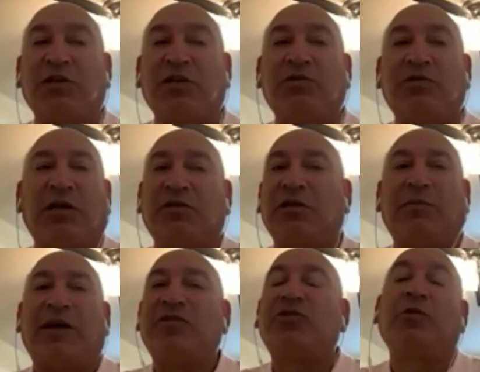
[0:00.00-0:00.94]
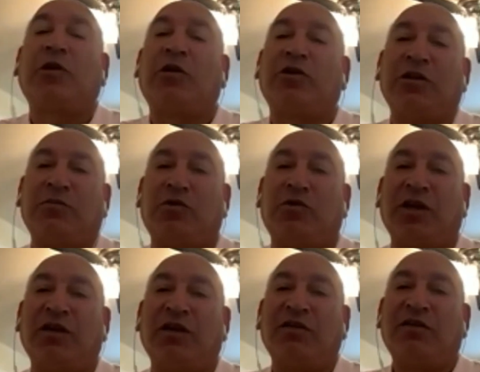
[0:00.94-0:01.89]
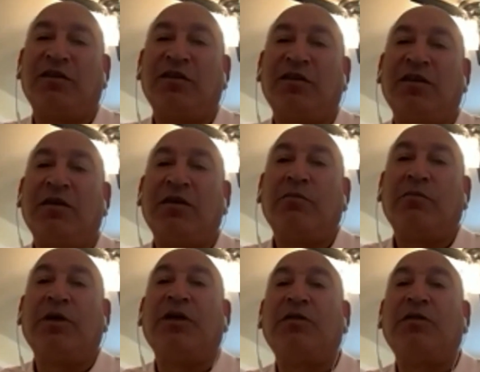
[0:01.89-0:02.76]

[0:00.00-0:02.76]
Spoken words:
hotel till about 2 o'clock in the morning. But